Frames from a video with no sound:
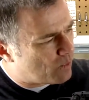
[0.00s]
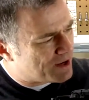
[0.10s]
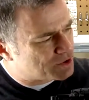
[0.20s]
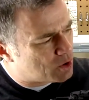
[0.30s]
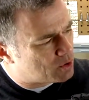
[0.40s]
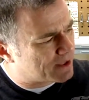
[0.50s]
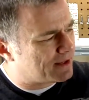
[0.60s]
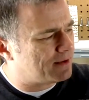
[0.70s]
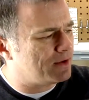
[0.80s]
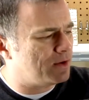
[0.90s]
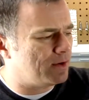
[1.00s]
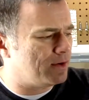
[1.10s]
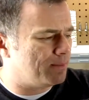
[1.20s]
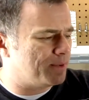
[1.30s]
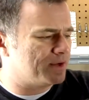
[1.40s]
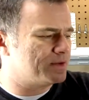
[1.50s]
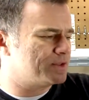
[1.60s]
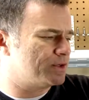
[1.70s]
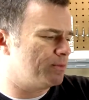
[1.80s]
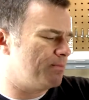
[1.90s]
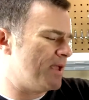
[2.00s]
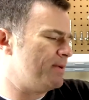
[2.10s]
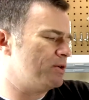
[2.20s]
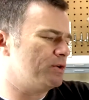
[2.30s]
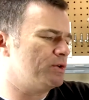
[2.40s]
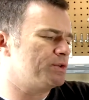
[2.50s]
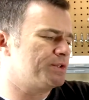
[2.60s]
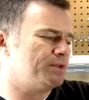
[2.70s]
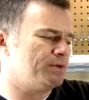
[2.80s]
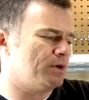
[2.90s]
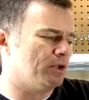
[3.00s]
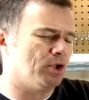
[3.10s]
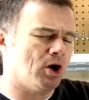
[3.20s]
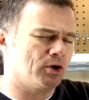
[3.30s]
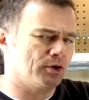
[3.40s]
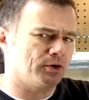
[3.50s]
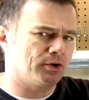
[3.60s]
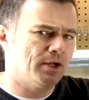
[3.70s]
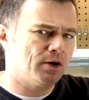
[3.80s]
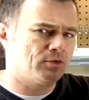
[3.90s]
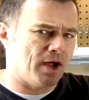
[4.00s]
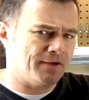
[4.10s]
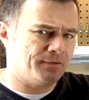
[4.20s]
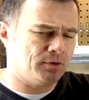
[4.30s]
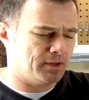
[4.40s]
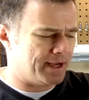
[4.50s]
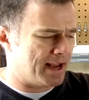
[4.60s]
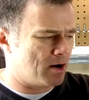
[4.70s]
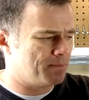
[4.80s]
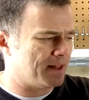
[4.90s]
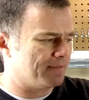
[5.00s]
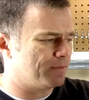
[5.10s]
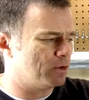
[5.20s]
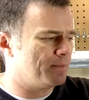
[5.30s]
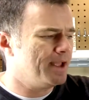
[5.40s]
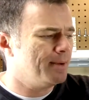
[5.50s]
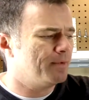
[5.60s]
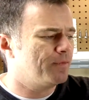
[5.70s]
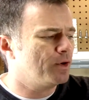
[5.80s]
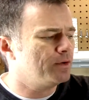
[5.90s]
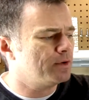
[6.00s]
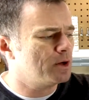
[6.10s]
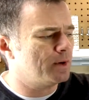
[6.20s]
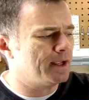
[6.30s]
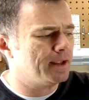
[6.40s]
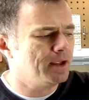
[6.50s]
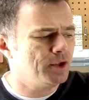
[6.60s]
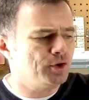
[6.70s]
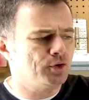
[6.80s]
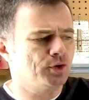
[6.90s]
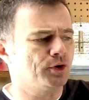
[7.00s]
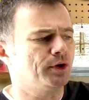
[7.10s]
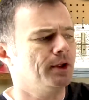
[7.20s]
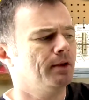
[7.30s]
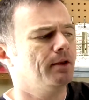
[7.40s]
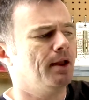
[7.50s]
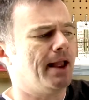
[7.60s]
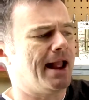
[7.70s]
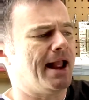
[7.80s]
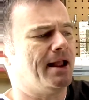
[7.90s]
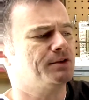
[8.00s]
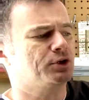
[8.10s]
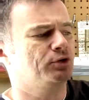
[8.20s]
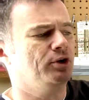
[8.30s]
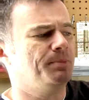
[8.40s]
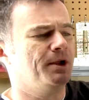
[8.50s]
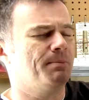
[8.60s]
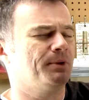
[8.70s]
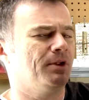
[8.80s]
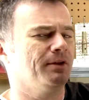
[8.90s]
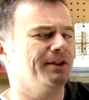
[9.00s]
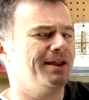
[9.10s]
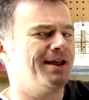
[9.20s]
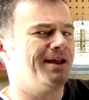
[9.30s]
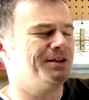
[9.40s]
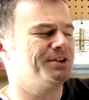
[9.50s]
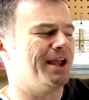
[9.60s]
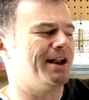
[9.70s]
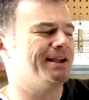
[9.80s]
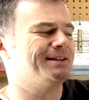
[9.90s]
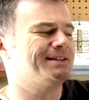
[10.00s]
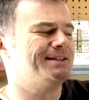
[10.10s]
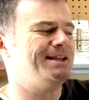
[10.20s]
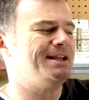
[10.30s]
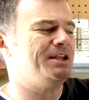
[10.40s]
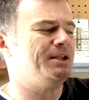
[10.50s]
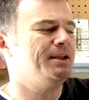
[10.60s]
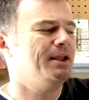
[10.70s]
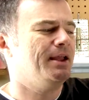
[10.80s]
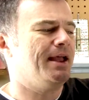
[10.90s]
holding it, because maybe you're used to a longer rifle, an AR platform, before you know it, your hands are creeping up along the edge, and I could see